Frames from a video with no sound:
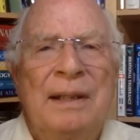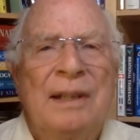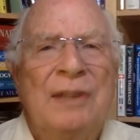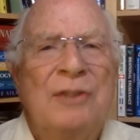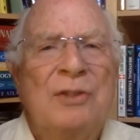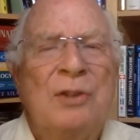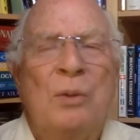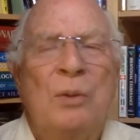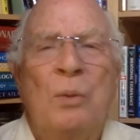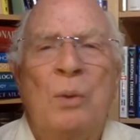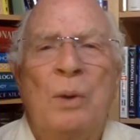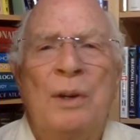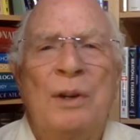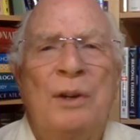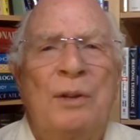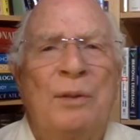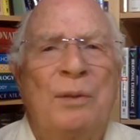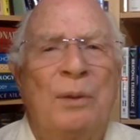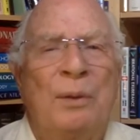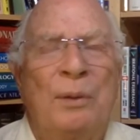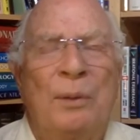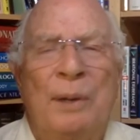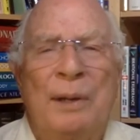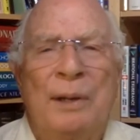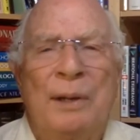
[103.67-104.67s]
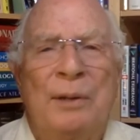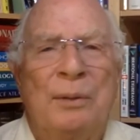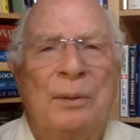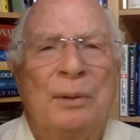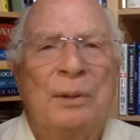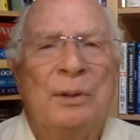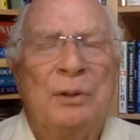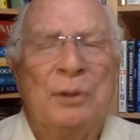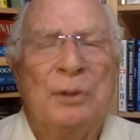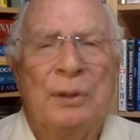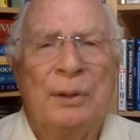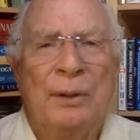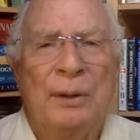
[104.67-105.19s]
is a wonderful rate of
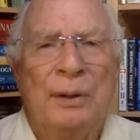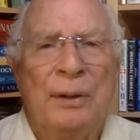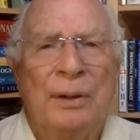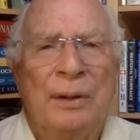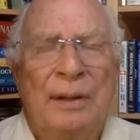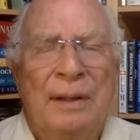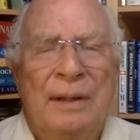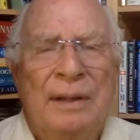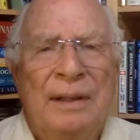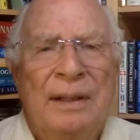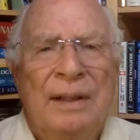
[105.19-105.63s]
return.